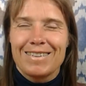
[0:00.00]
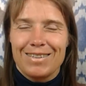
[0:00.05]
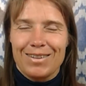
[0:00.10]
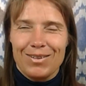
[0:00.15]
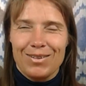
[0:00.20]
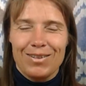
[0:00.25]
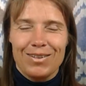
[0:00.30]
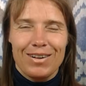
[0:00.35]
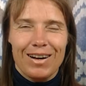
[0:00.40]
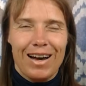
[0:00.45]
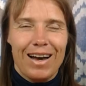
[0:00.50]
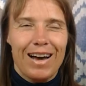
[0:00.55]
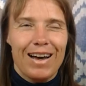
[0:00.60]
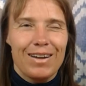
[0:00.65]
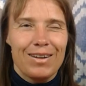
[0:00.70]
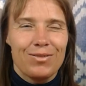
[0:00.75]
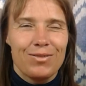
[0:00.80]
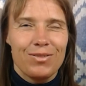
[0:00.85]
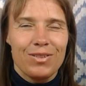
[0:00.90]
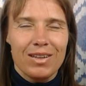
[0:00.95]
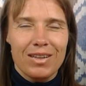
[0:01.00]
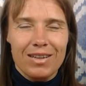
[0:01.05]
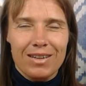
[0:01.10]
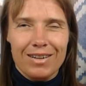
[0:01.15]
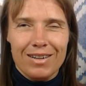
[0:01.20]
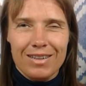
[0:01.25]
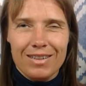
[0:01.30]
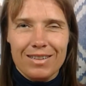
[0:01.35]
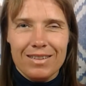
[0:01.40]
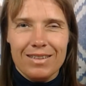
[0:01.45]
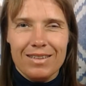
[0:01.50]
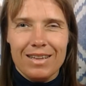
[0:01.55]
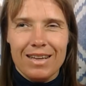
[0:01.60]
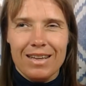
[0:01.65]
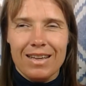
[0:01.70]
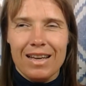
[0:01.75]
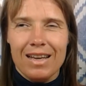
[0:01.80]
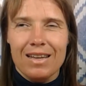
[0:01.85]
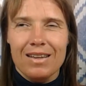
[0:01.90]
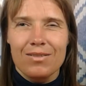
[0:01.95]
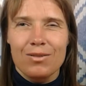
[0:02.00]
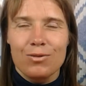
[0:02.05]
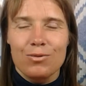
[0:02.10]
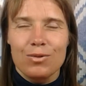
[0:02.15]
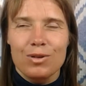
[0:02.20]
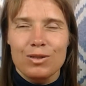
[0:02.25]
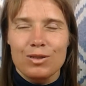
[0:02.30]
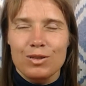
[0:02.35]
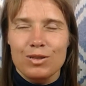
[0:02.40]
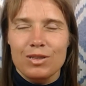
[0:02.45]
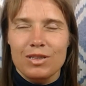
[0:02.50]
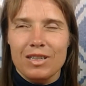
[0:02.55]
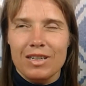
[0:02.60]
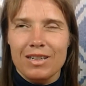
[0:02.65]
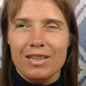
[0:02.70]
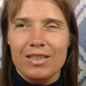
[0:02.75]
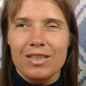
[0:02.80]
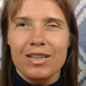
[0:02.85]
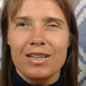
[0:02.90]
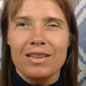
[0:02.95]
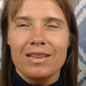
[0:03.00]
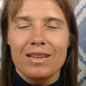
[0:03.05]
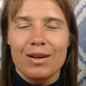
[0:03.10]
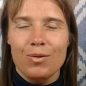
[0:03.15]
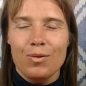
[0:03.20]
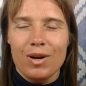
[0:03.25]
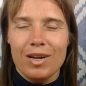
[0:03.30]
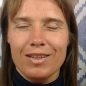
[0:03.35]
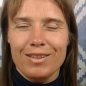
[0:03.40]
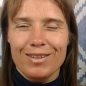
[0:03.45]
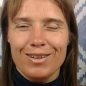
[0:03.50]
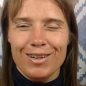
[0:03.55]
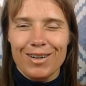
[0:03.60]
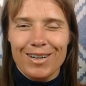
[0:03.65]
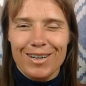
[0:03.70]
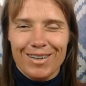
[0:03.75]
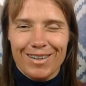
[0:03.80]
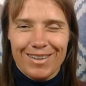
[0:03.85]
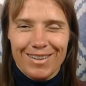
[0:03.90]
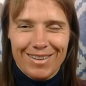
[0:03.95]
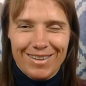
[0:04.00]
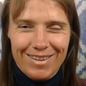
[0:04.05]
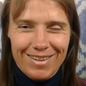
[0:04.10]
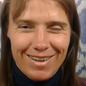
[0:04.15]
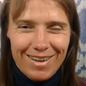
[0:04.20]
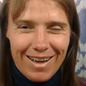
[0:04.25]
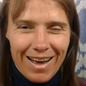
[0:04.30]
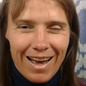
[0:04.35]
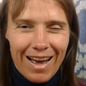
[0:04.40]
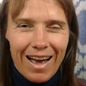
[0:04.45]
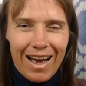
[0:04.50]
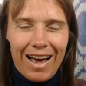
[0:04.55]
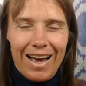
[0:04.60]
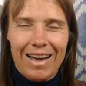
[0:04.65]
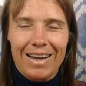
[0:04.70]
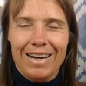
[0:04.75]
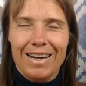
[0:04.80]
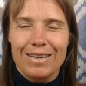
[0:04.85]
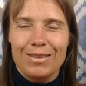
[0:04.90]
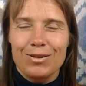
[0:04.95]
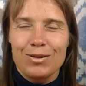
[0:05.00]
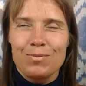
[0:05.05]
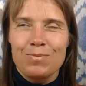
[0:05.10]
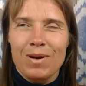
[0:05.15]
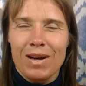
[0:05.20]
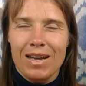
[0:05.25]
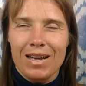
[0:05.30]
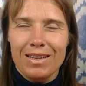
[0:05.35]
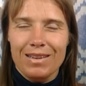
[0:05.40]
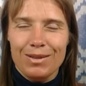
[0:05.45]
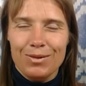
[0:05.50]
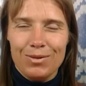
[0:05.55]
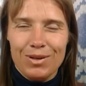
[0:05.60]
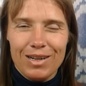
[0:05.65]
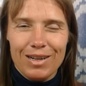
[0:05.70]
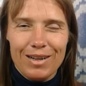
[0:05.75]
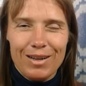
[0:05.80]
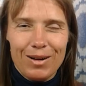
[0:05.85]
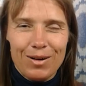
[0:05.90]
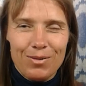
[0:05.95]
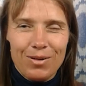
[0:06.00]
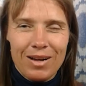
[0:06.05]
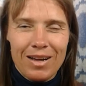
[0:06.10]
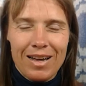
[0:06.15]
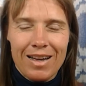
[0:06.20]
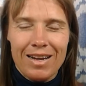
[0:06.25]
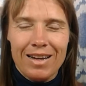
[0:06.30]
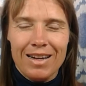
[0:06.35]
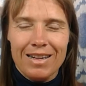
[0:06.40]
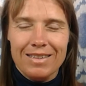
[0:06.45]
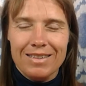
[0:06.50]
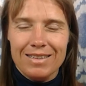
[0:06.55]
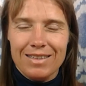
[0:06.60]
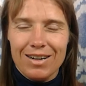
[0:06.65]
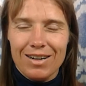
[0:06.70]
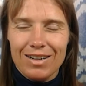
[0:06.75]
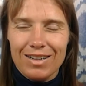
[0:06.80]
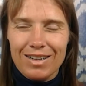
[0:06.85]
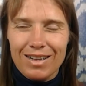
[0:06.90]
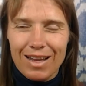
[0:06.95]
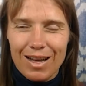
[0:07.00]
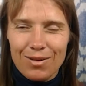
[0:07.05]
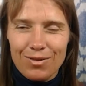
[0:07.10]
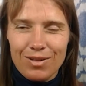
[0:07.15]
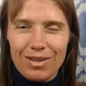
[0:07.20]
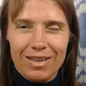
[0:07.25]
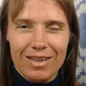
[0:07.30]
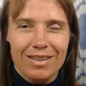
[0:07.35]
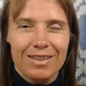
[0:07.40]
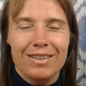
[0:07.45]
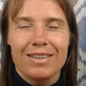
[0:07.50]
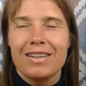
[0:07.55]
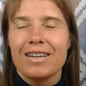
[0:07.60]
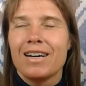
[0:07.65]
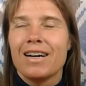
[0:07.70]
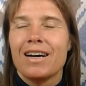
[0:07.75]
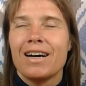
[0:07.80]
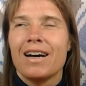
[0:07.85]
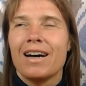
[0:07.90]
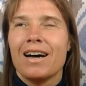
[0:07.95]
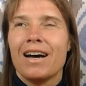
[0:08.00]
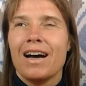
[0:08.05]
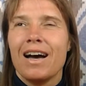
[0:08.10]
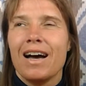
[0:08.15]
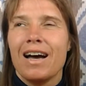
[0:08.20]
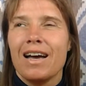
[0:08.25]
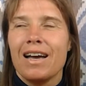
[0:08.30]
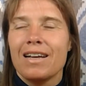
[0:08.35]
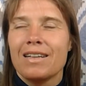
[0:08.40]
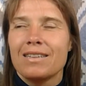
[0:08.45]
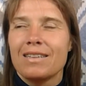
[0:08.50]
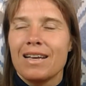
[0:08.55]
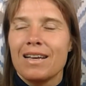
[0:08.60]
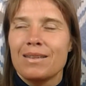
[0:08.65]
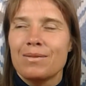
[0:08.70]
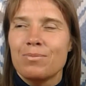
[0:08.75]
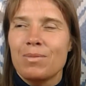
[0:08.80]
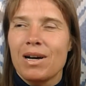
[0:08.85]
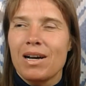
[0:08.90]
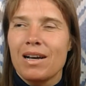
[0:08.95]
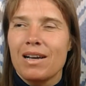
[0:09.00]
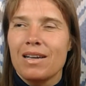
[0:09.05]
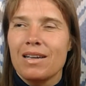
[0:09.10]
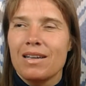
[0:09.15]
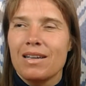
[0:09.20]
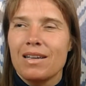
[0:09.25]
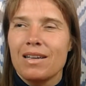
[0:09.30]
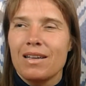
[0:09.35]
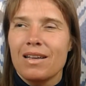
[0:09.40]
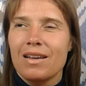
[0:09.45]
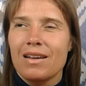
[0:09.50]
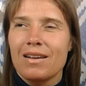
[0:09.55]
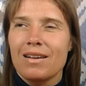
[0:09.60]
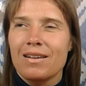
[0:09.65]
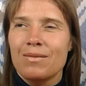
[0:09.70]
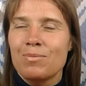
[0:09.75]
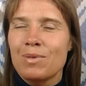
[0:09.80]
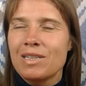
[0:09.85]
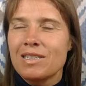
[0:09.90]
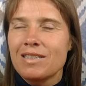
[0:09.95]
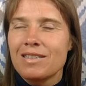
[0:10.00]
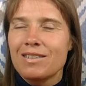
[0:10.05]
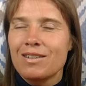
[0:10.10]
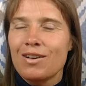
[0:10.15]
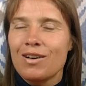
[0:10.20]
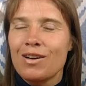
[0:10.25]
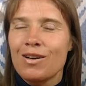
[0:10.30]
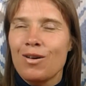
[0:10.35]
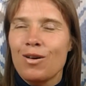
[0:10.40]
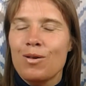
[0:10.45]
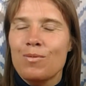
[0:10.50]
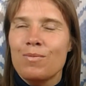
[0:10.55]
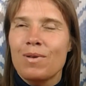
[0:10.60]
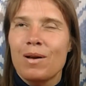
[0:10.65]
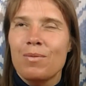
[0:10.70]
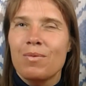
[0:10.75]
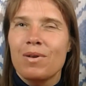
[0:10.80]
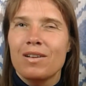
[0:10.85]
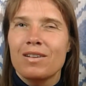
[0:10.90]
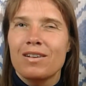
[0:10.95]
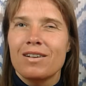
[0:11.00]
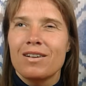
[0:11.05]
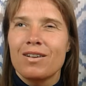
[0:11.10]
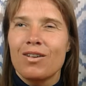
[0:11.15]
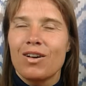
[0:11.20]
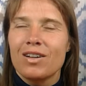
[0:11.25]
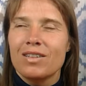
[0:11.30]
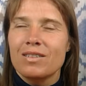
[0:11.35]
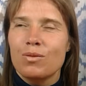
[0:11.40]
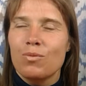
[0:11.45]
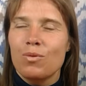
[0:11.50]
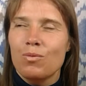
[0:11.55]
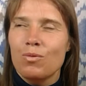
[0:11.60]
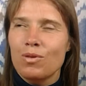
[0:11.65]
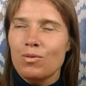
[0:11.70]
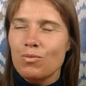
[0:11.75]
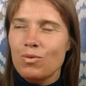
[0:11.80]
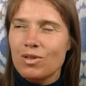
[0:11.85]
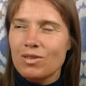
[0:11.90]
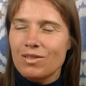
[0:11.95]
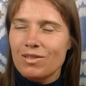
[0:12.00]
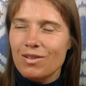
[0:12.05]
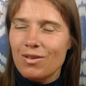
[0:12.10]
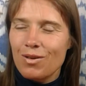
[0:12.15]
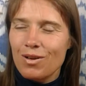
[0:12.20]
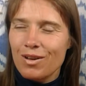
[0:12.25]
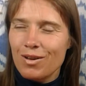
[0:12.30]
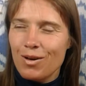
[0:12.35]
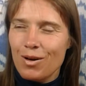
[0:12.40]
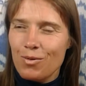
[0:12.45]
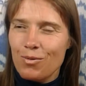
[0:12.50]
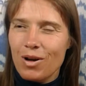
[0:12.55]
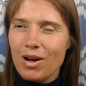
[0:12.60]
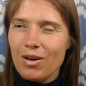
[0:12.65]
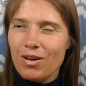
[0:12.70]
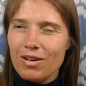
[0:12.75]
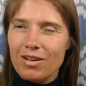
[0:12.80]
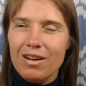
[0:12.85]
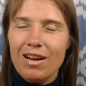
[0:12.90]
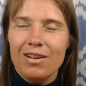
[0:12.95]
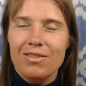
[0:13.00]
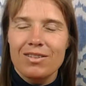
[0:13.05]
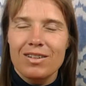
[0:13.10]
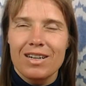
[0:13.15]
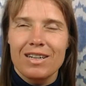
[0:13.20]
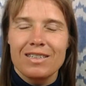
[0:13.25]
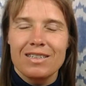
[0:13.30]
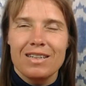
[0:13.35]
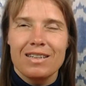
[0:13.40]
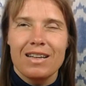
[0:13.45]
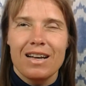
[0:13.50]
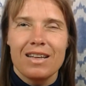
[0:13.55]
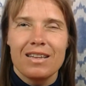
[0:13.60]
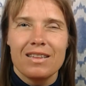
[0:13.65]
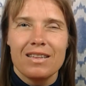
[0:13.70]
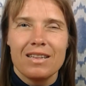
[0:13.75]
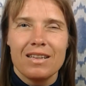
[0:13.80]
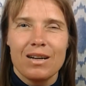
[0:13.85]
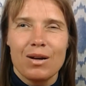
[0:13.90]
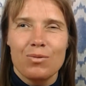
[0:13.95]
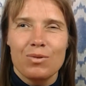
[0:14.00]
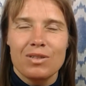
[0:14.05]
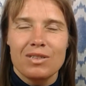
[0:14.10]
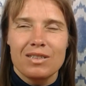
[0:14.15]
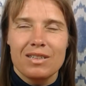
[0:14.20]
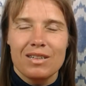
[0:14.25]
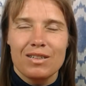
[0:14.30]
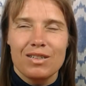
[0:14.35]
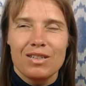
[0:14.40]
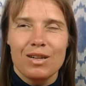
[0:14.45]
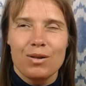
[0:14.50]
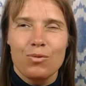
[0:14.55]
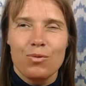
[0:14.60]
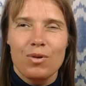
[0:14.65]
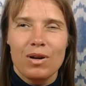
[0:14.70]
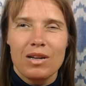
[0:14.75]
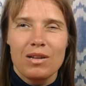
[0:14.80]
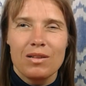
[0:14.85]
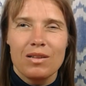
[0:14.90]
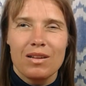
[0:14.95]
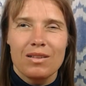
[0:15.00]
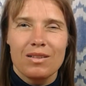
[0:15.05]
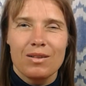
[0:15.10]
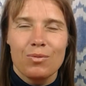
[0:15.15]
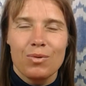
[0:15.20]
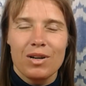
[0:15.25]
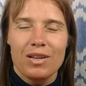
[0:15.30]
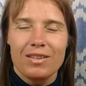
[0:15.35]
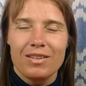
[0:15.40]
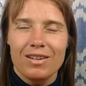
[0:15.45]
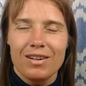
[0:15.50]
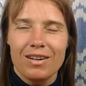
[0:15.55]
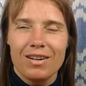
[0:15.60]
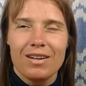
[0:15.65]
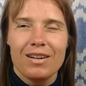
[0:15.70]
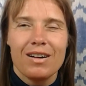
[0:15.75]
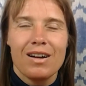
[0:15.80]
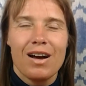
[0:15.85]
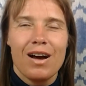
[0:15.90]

So I figured that I was touching the waiter. And I took my hand quickly away and I started laughing. And my sister-in-law and my mother-in-law asked, what's going on? Why are you laughing? I said, I think I was touching the waiter